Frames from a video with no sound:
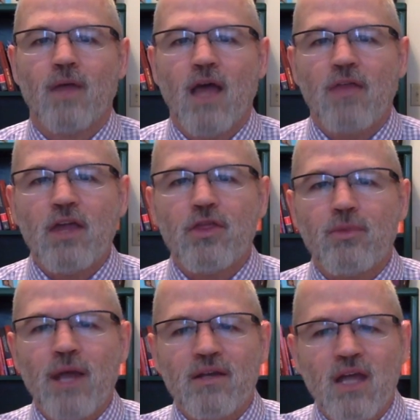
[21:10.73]
They
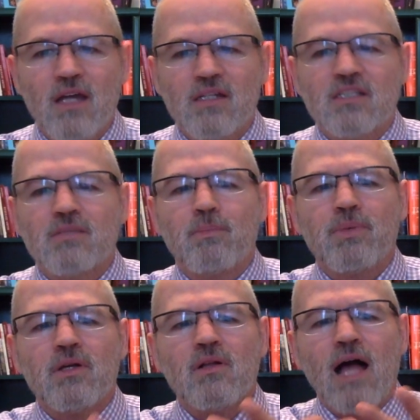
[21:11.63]
threatened to
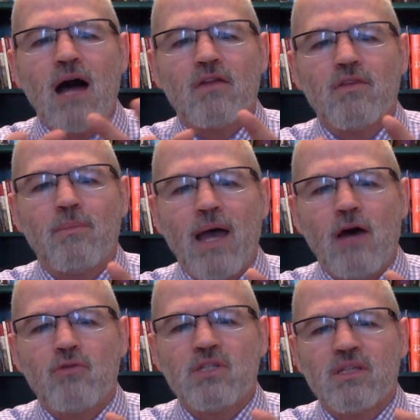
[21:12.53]
spill out of the
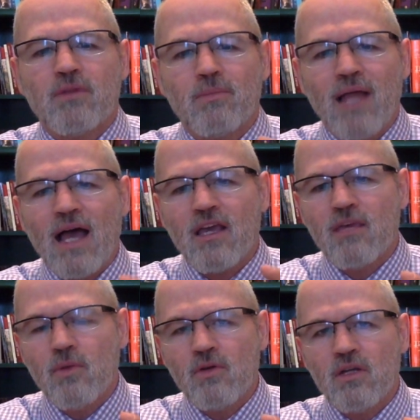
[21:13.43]
boundaries of the black
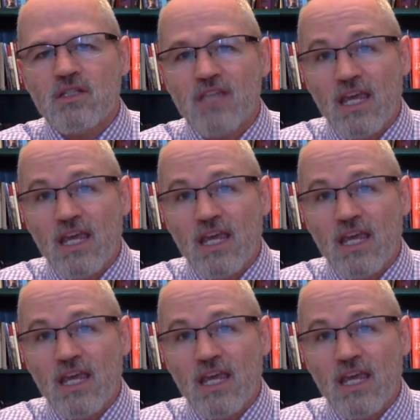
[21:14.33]
communities